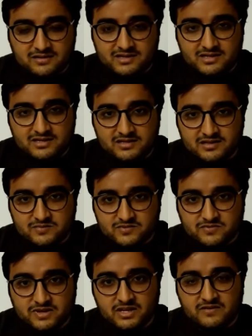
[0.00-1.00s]
in terms of
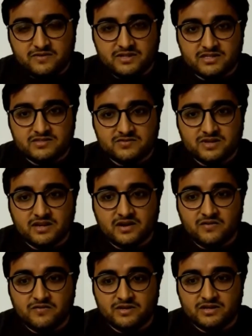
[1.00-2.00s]
delivery as well, how
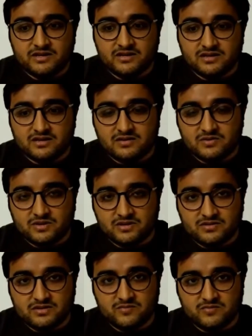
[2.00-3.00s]
we are looking
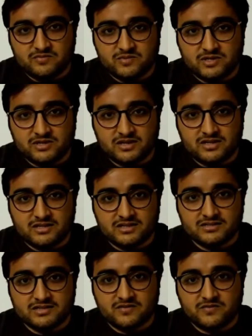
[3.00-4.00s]
to remove bottleneck is
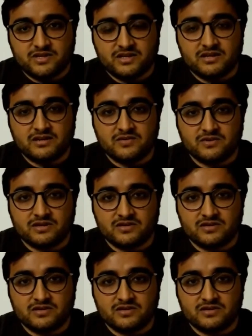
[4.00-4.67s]
that we are looking